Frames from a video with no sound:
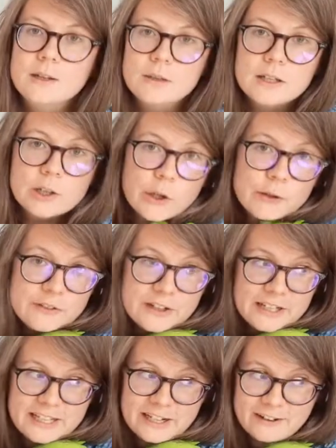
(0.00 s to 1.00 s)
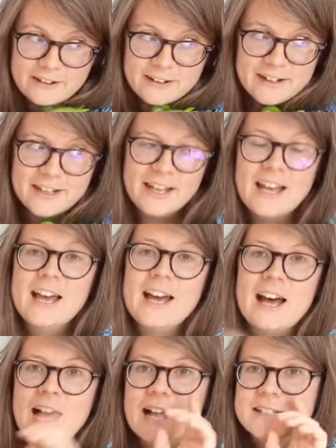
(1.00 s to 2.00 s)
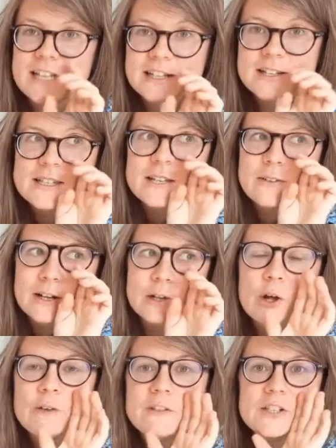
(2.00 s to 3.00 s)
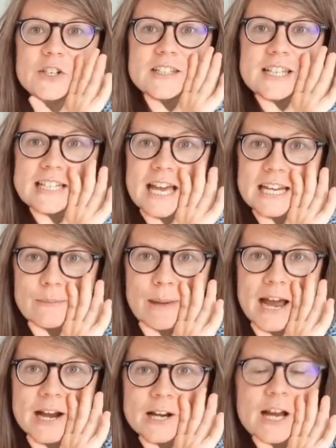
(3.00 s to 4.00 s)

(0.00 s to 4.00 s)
Clover here. I'll tell you a secret. Clover's just a teddy bear.